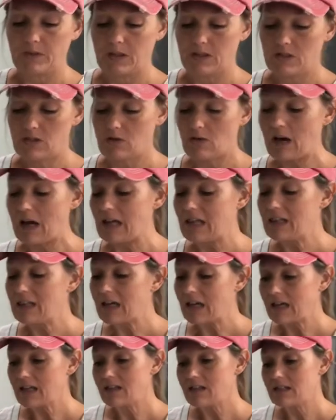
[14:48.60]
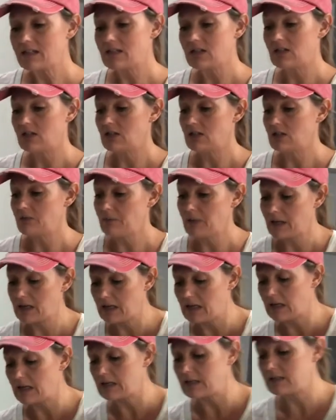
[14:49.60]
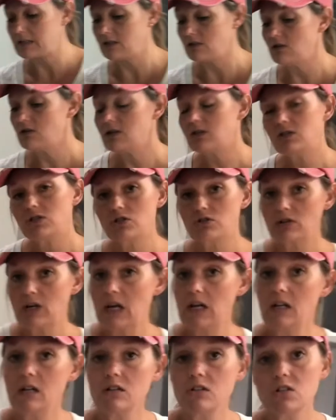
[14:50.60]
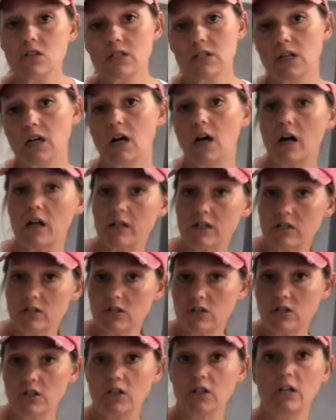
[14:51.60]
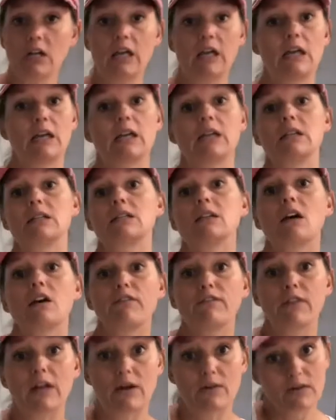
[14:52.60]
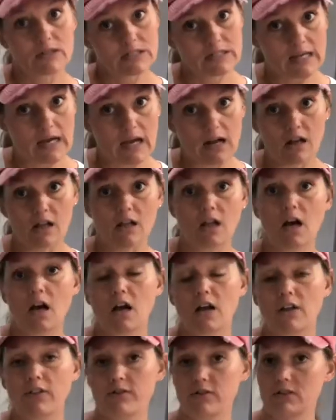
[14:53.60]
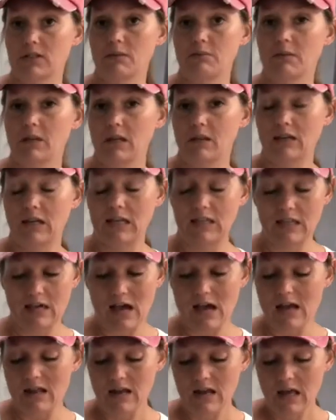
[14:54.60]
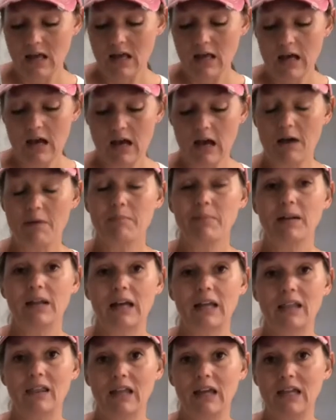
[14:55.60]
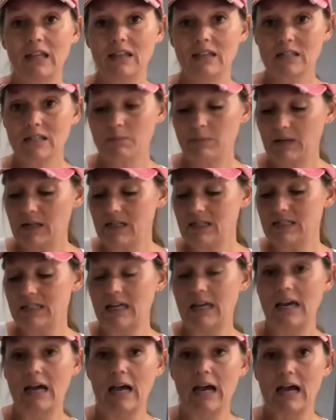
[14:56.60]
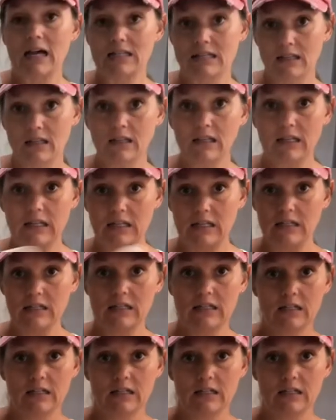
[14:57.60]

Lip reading: So I like this because you could strain in just a colander and a flour sack cloth or something like that. But I like this because it has a lid.